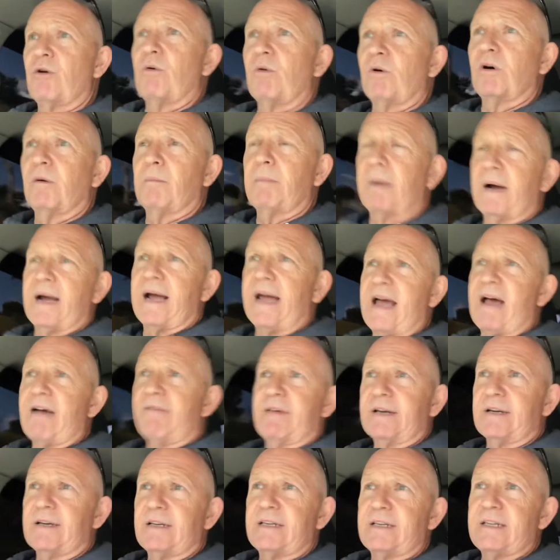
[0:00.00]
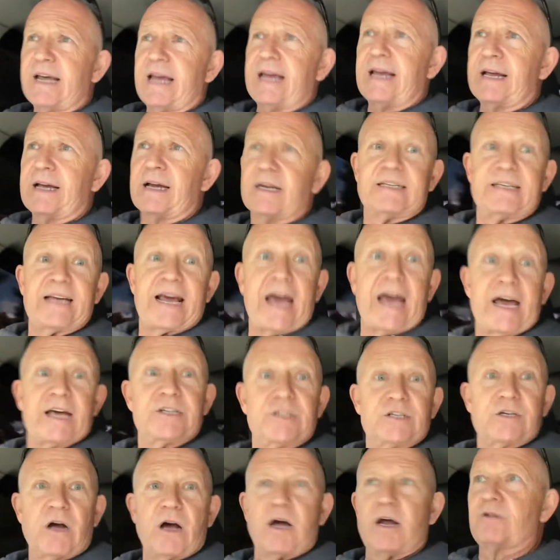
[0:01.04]
or by having to take a
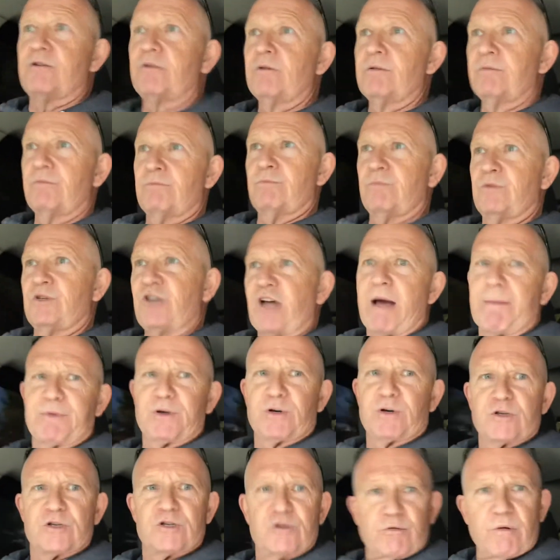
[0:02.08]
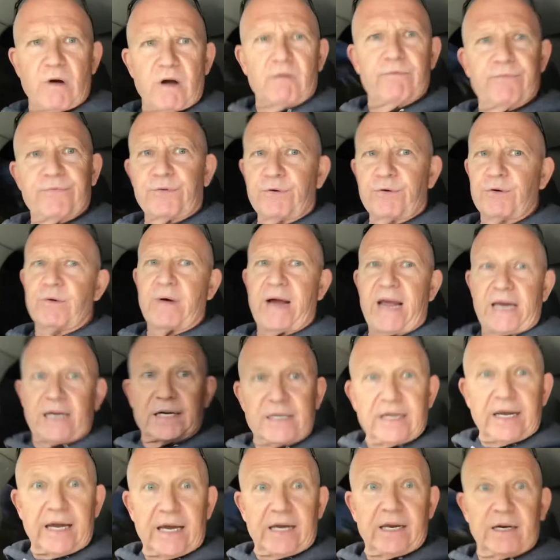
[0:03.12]
test on chapters 12 through
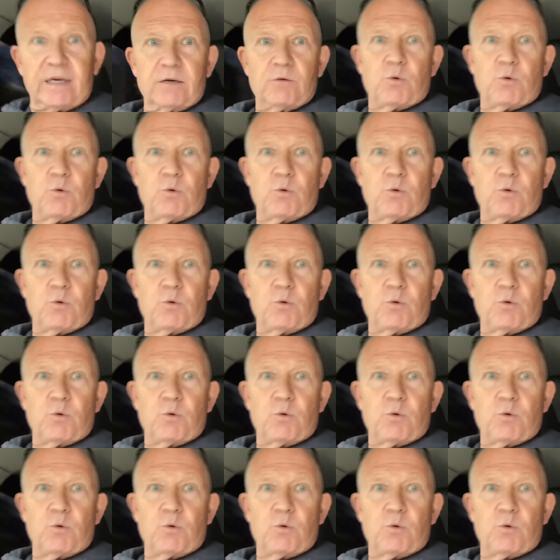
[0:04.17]
18.